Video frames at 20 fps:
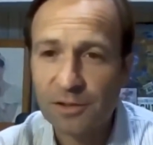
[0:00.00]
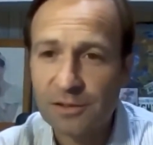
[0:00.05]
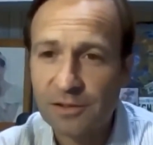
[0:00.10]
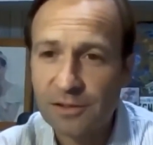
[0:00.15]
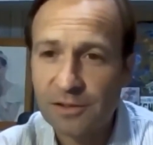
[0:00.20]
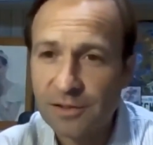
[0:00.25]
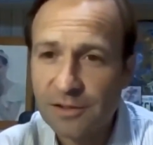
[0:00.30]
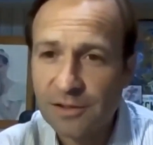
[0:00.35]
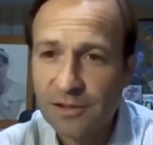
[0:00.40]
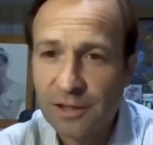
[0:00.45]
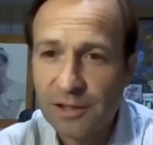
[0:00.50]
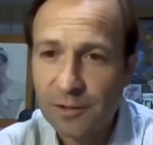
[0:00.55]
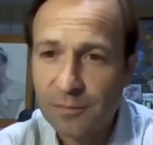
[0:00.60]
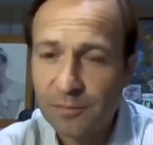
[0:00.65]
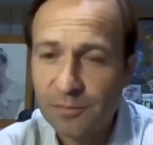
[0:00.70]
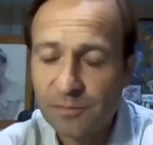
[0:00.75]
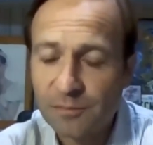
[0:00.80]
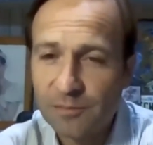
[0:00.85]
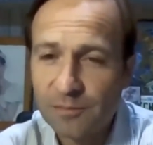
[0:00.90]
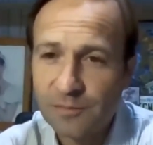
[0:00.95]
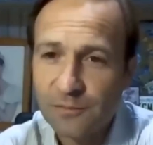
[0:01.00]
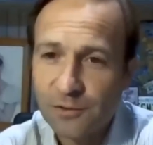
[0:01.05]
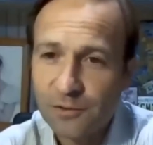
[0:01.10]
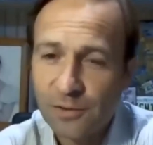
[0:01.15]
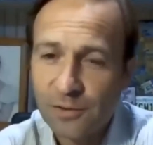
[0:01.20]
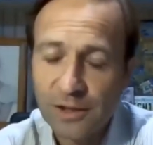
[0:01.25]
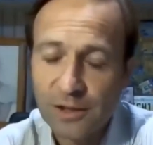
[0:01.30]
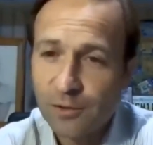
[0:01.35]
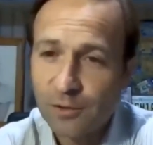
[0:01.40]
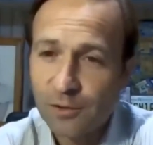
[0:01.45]
Somebody's
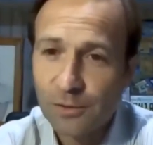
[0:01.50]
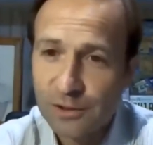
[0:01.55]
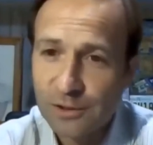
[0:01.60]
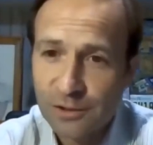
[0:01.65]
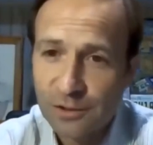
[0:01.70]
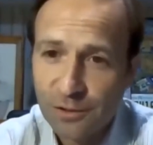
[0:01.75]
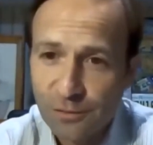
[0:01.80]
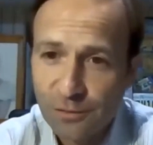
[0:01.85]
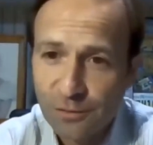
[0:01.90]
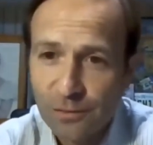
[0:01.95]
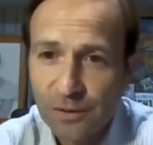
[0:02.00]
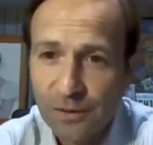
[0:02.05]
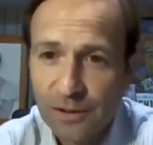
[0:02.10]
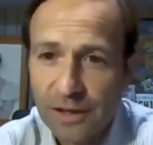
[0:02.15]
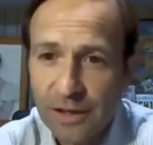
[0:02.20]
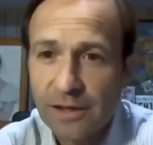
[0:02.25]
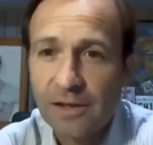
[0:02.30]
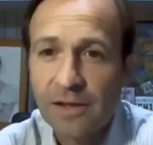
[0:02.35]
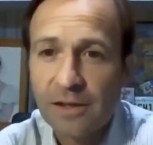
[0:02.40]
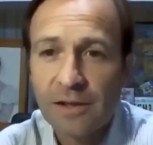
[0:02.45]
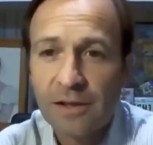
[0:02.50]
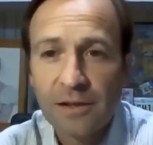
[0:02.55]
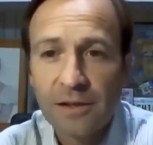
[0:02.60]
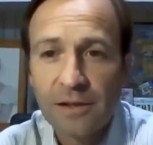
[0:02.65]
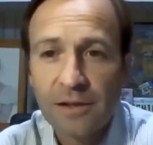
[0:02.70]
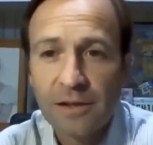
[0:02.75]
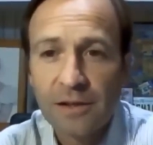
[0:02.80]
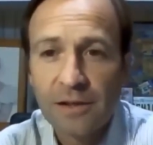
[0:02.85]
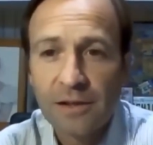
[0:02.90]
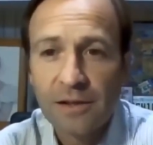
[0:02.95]
trying to reason through that.
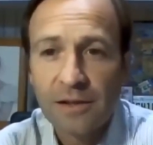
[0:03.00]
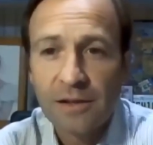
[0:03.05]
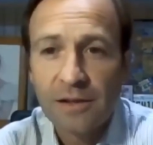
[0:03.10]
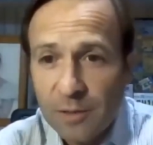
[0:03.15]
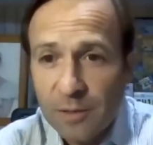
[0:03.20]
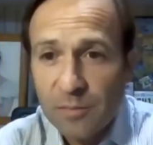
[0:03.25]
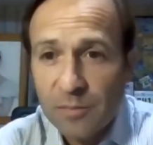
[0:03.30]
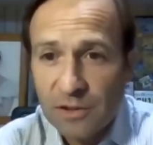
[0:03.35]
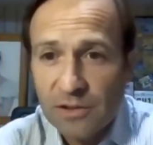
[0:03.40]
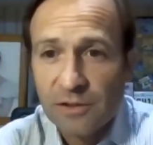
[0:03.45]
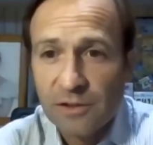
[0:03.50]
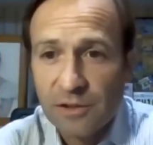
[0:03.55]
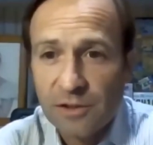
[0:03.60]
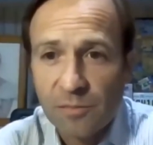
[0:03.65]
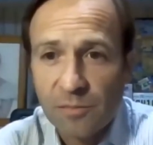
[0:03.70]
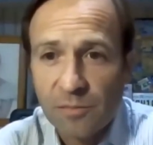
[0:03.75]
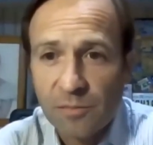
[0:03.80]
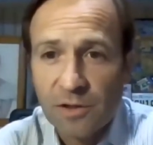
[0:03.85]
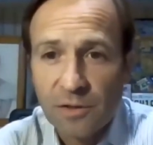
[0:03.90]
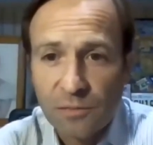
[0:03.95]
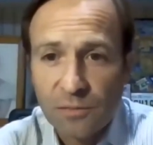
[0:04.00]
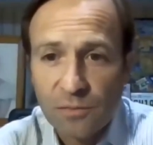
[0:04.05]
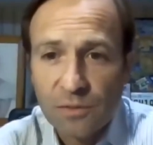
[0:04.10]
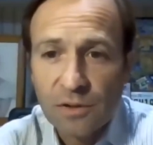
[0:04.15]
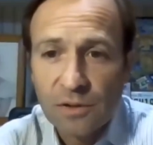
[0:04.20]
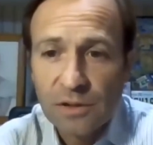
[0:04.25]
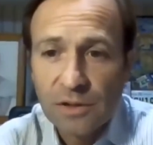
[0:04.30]
No, you're not missing something.